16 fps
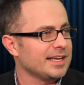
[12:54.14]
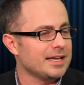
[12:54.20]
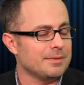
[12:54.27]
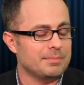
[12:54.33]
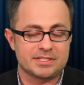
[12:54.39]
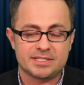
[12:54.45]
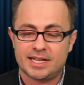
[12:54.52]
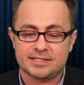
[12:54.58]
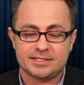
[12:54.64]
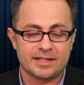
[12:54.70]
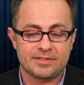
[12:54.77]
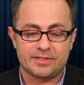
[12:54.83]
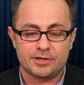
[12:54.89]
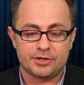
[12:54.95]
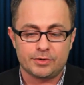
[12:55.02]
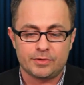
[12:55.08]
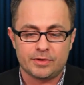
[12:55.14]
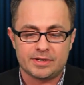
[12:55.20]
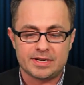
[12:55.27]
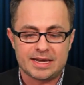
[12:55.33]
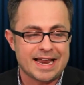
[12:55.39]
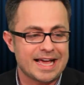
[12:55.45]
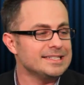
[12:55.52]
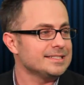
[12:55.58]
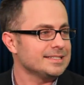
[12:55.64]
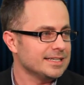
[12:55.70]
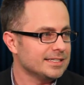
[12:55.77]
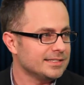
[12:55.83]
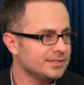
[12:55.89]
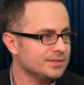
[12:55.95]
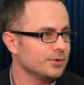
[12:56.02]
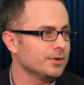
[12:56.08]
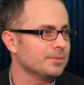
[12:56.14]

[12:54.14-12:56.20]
campus," it has nothing to do with niceness or